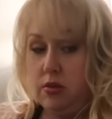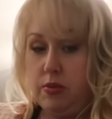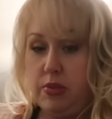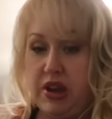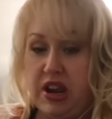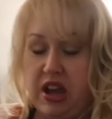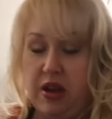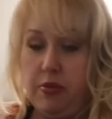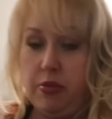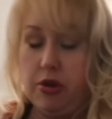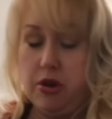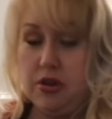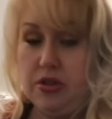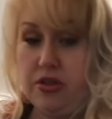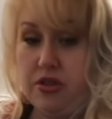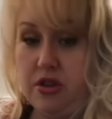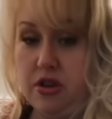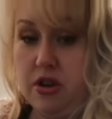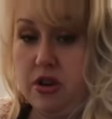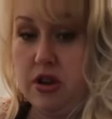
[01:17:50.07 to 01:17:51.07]
But I
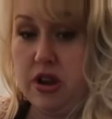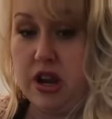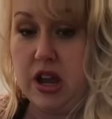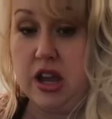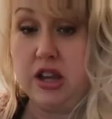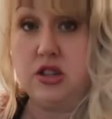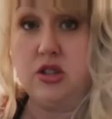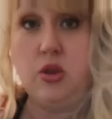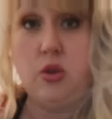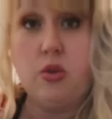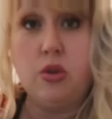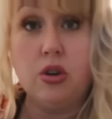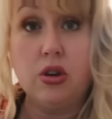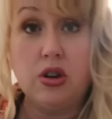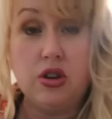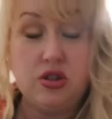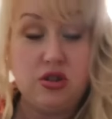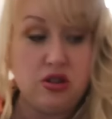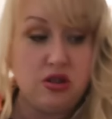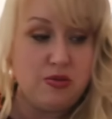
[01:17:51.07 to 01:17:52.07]
birthed her and I told her
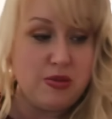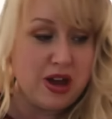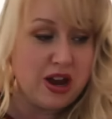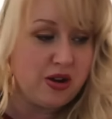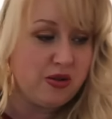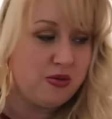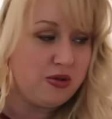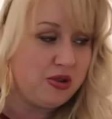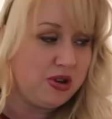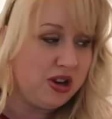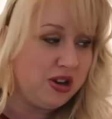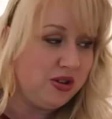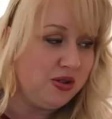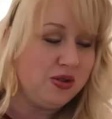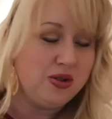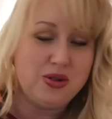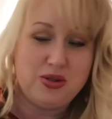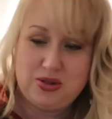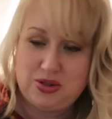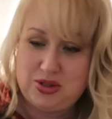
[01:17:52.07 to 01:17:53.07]
to do the macaroni
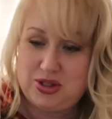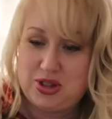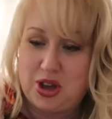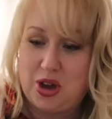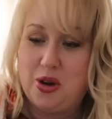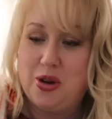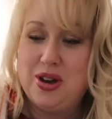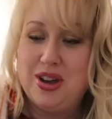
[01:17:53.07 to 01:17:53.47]
noodles, so